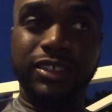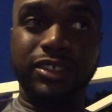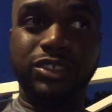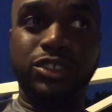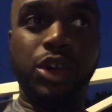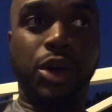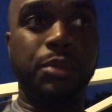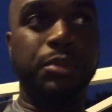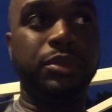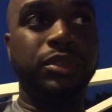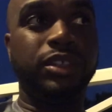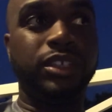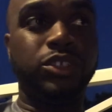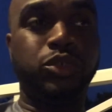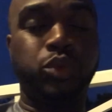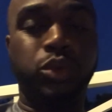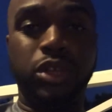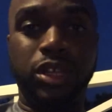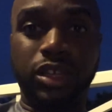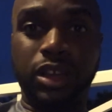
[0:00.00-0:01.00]
So
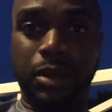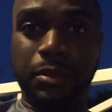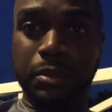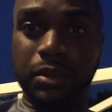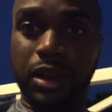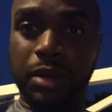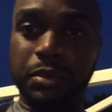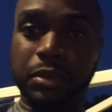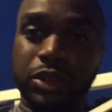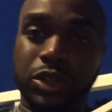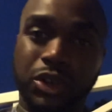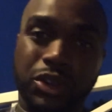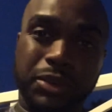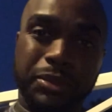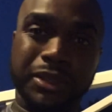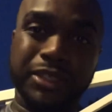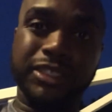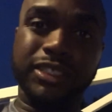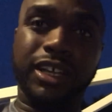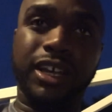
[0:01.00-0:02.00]
this week I'm gonna go to
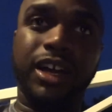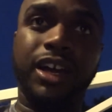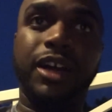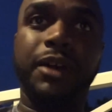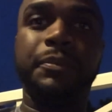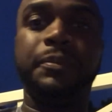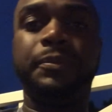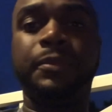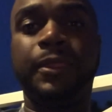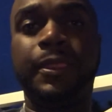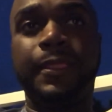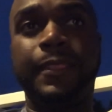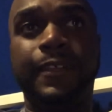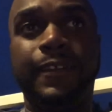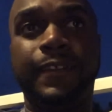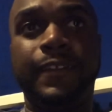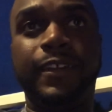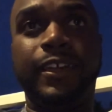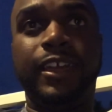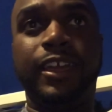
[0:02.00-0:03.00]
my job
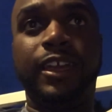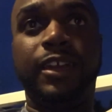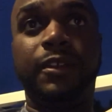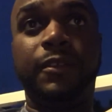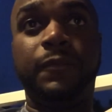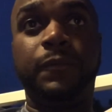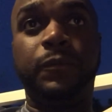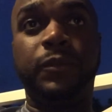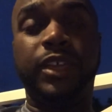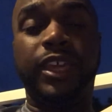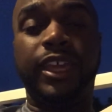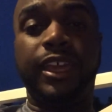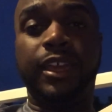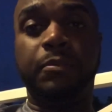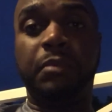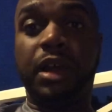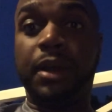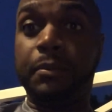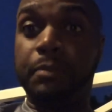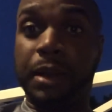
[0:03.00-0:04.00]
and
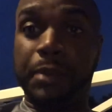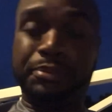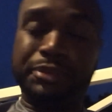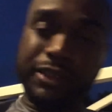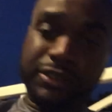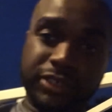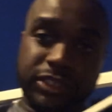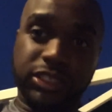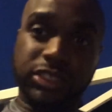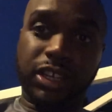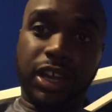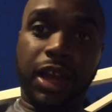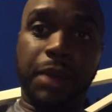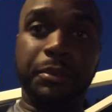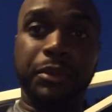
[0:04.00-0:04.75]
my previous job.